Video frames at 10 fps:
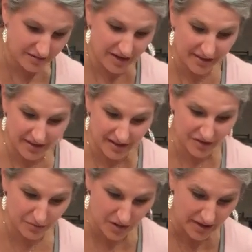nothing is
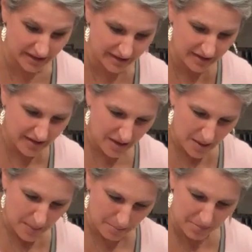runny,
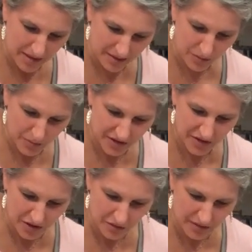but we don't